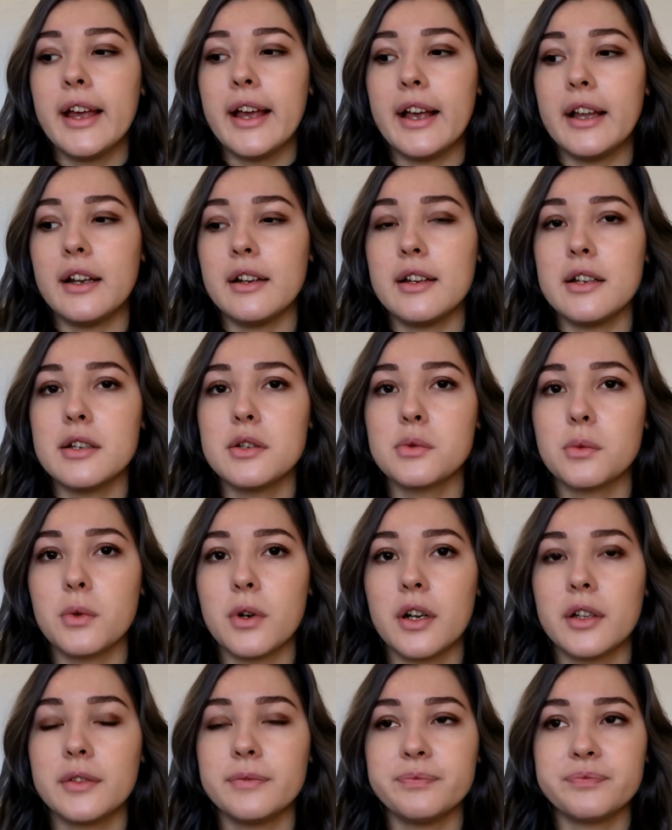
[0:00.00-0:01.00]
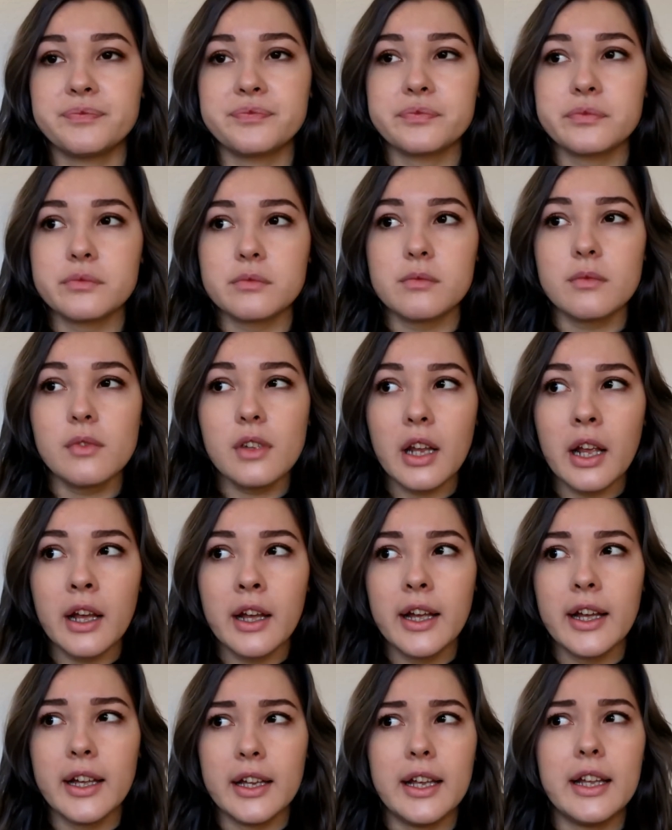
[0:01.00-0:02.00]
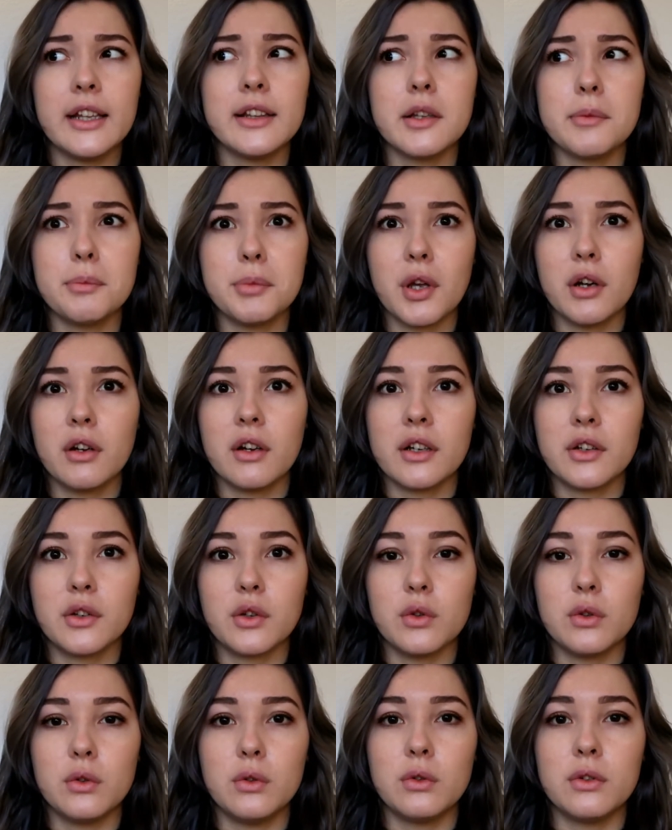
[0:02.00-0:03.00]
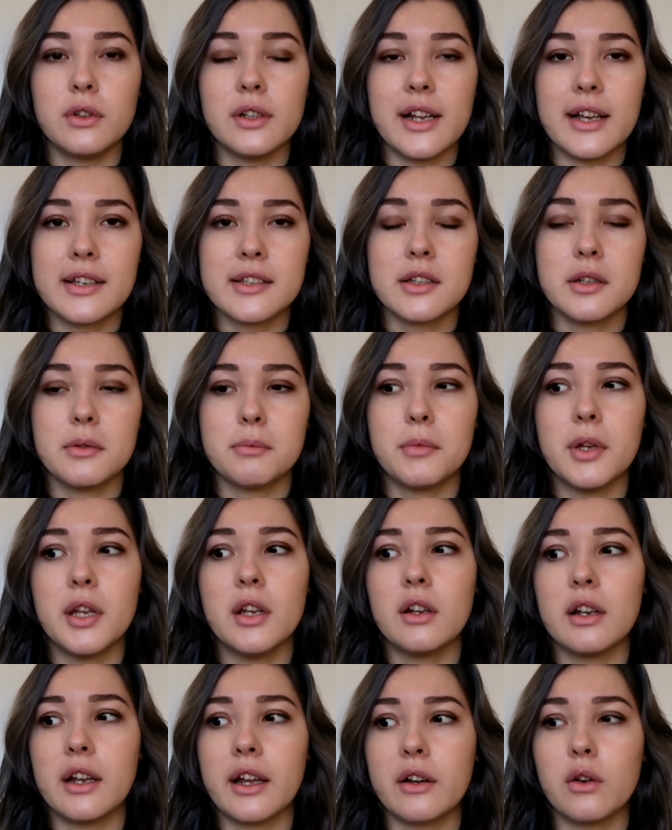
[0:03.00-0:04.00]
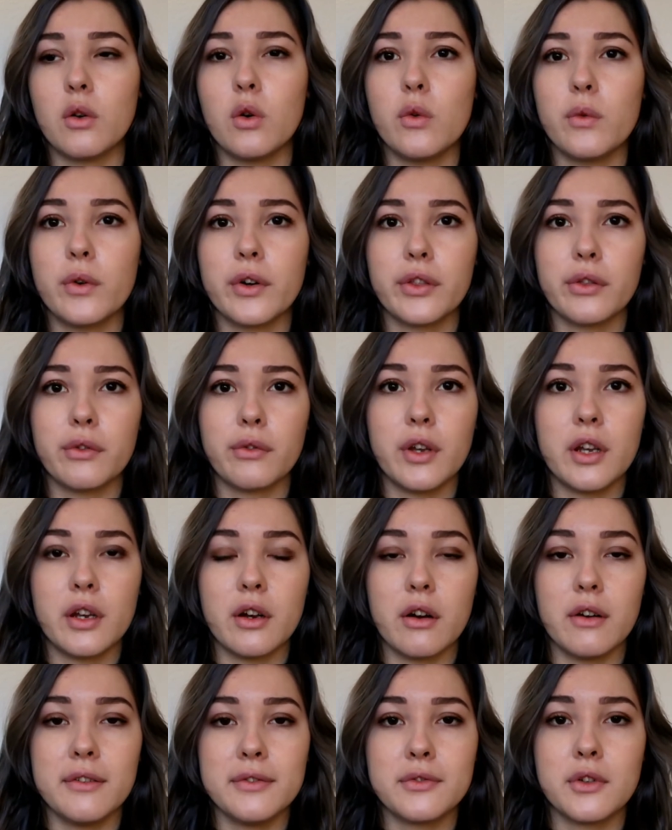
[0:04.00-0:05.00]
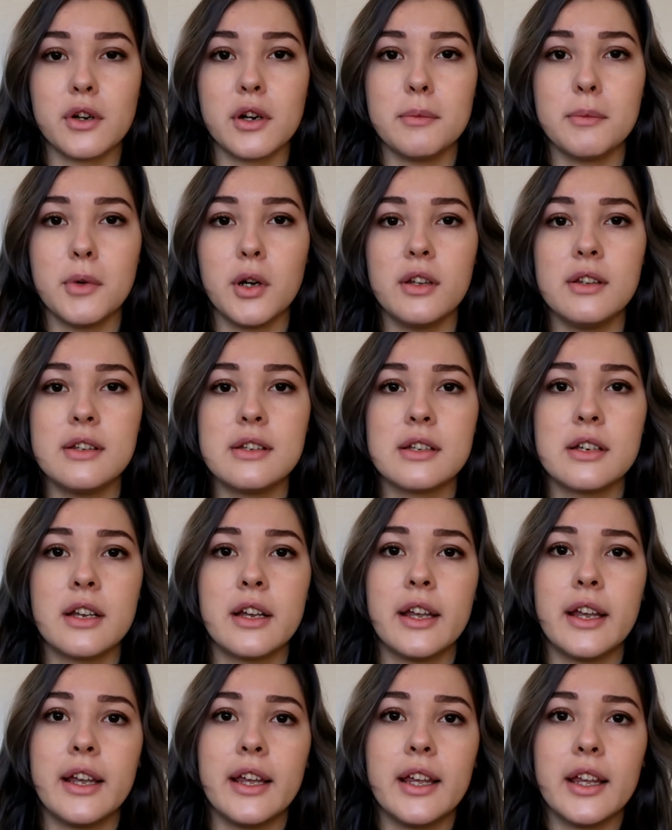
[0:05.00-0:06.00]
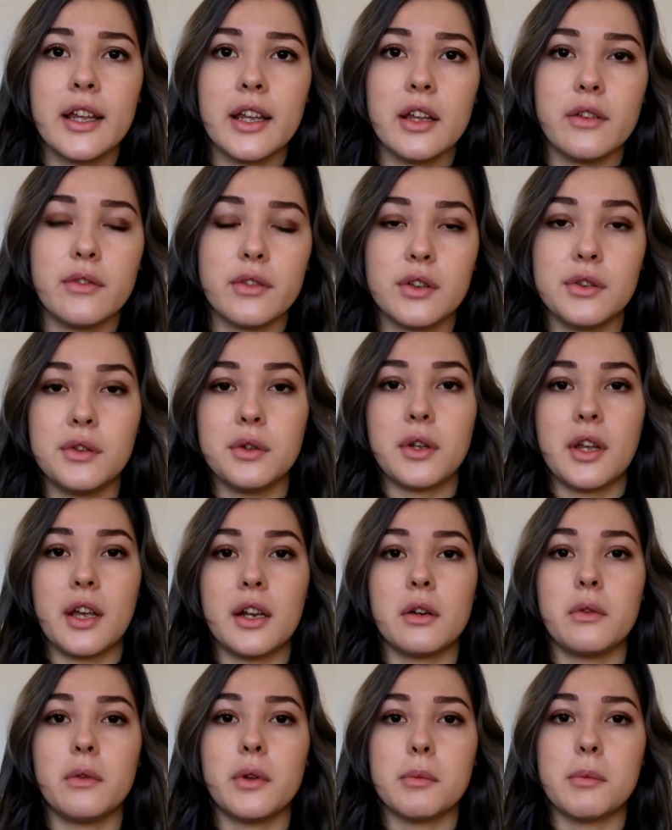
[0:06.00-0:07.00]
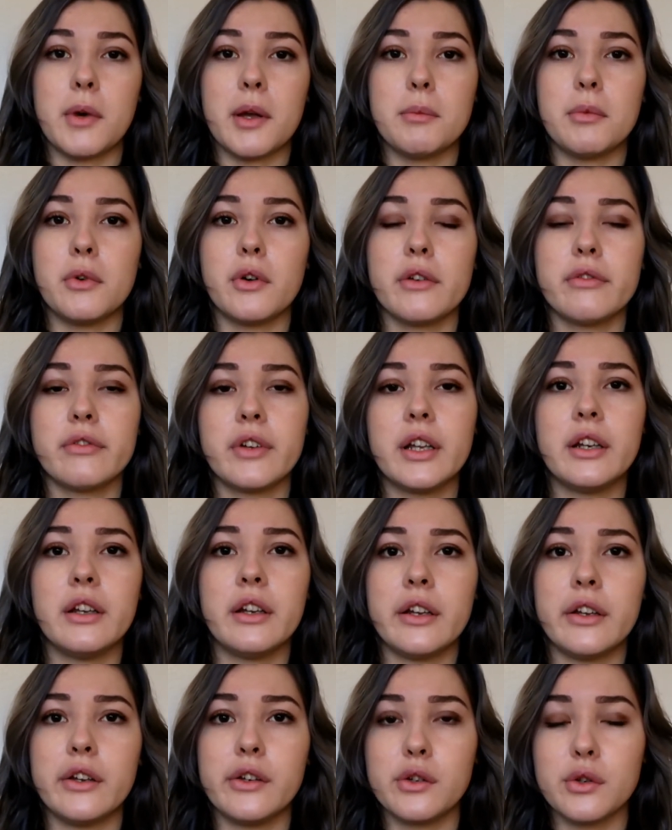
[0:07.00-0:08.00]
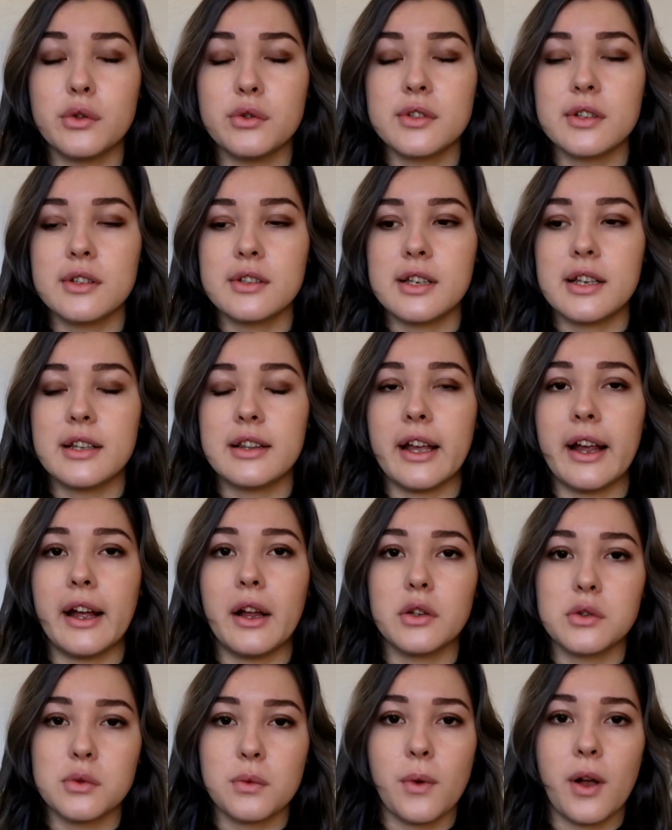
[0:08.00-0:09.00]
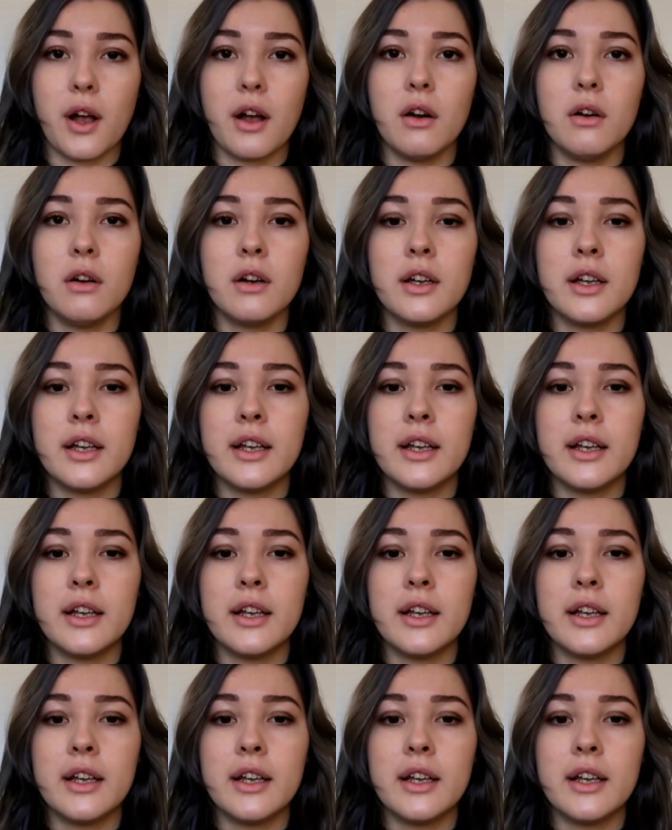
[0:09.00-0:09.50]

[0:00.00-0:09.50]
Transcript: and this one, and the Pyunkang lasted me like over 3 or 4 months. Even together with my boyfriend, he uses it as well.